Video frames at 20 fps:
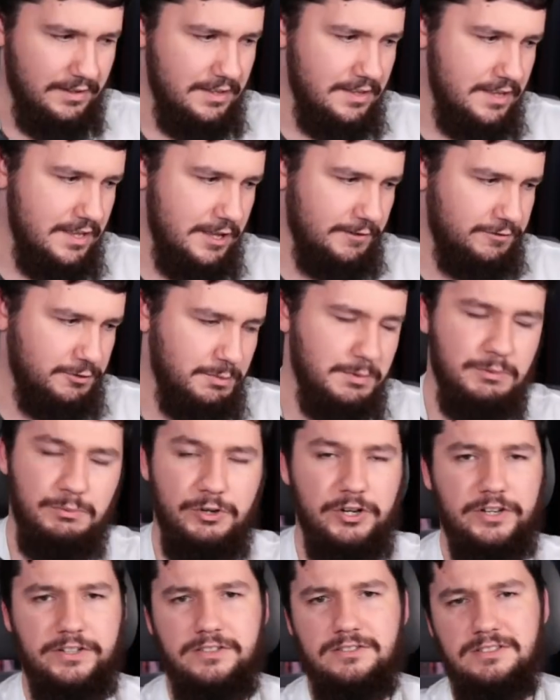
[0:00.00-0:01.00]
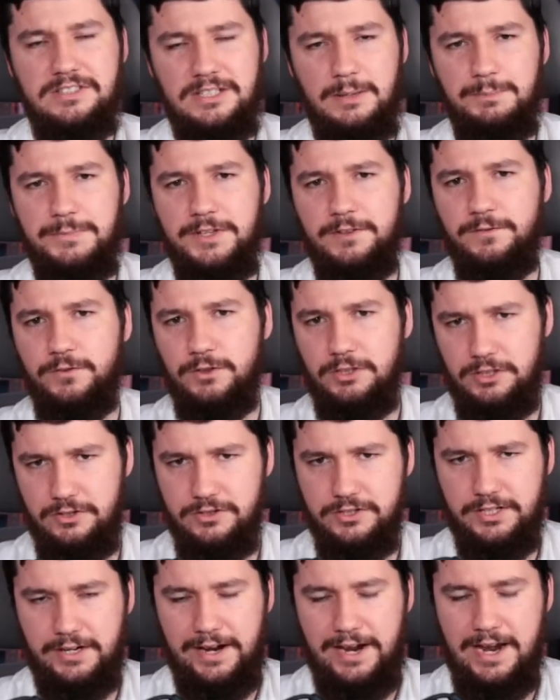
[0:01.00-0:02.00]
If you've been working on something for a
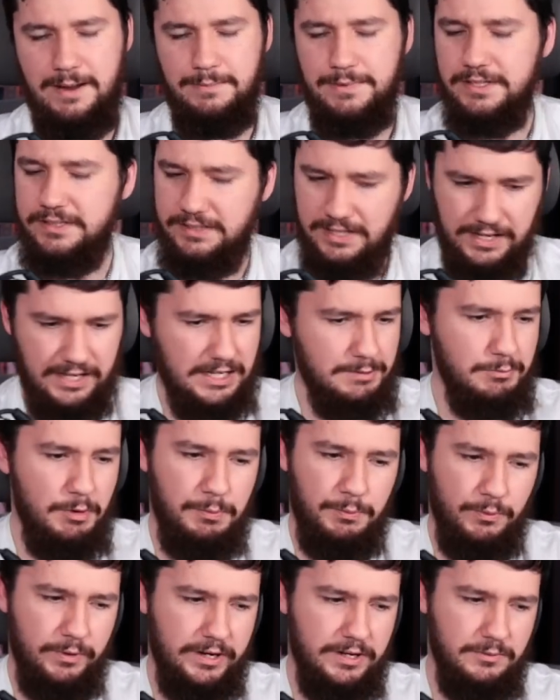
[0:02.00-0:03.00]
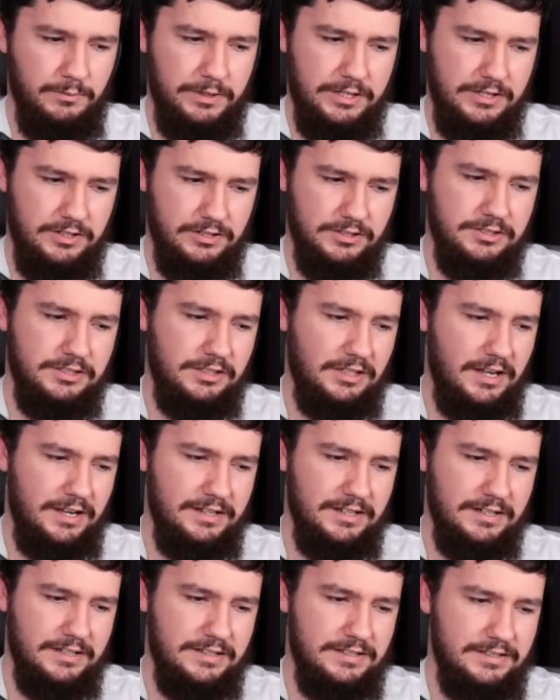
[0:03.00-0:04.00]
long time, there's gonna come a point where you're just
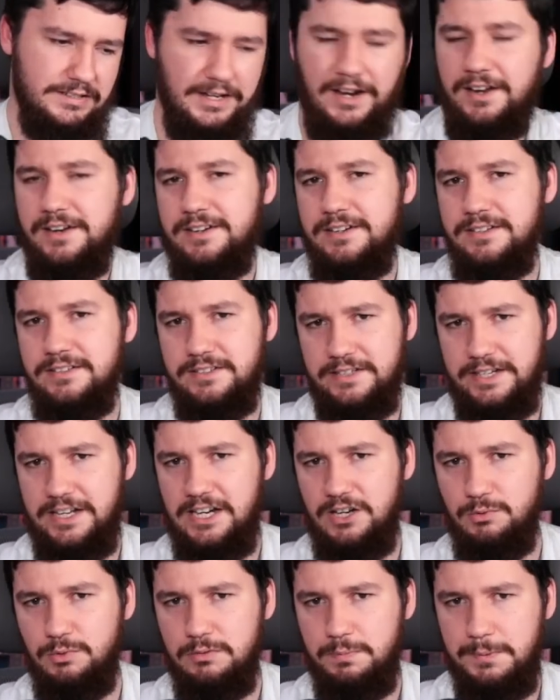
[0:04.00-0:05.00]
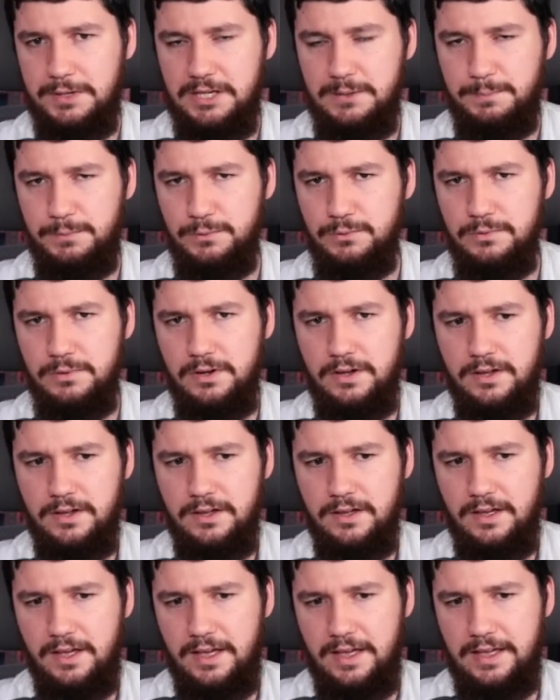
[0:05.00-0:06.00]
kind of done dealing with people,
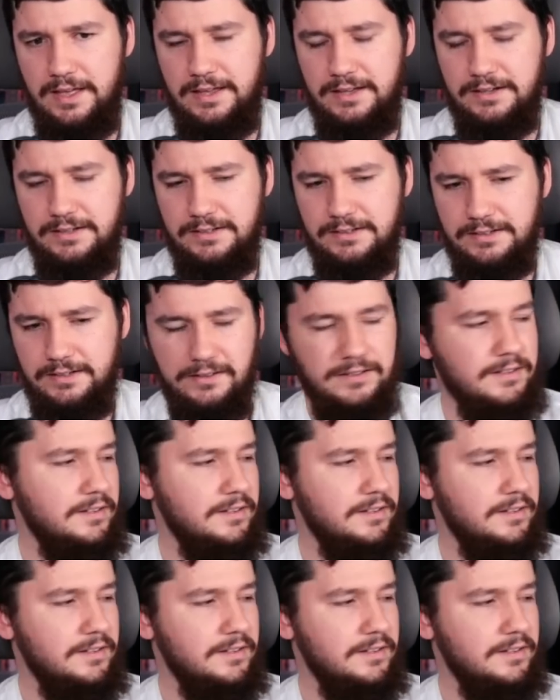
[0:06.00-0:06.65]
and